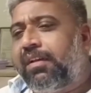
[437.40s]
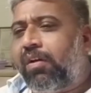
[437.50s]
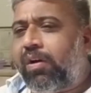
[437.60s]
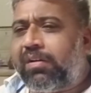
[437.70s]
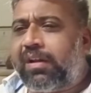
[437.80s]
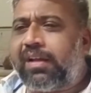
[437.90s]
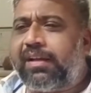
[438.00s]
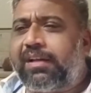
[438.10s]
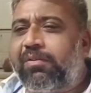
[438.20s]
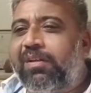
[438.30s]
All are
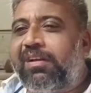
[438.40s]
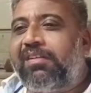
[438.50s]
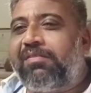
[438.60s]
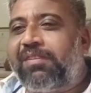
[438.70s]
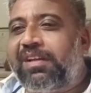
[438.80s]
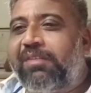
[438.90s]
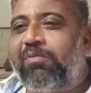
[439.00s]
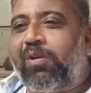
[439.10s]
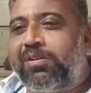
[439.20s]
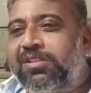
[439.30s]
equal. We
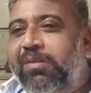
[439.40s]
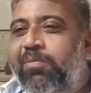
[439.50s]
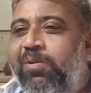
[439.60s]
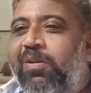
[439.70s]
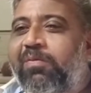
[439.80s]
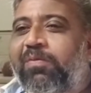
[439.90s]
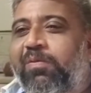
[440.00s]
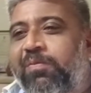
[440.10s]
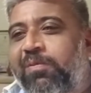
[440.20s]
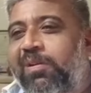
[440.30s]
want support of
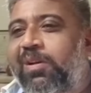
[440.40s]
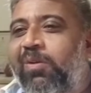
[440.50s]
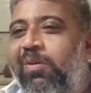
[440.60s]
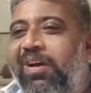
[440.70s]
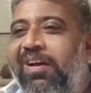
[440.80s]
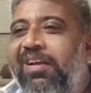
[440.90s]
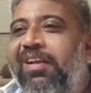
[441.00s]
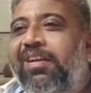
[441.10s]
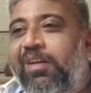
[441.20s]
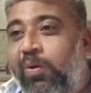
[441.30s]
full Goa,
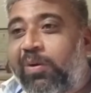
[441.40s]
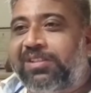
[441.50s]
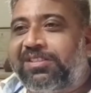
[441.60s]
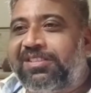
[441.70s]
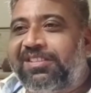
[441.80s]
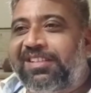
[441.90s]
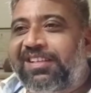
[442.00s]
Goans.